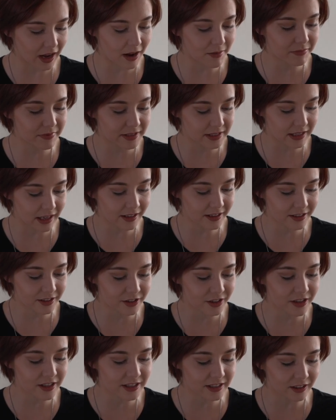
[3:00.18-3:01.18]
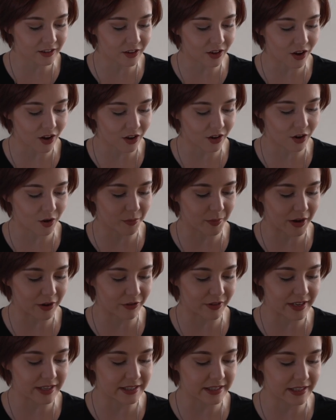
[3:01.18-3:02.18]
I've started to do this a lot on my
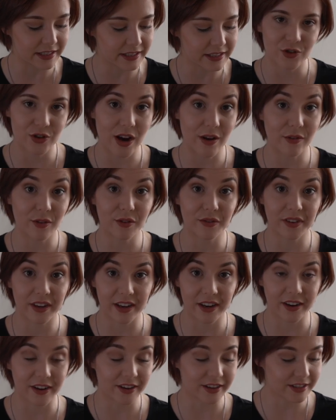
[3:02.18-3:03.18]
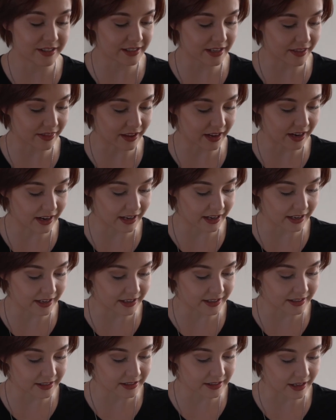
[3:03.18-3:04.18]
recent travel videos, and that
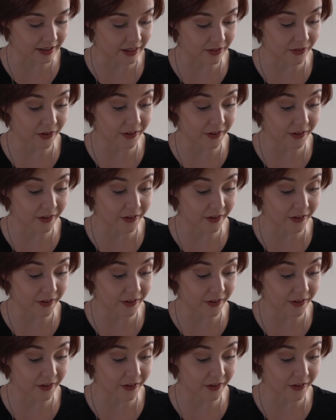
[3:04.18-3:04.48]
is at the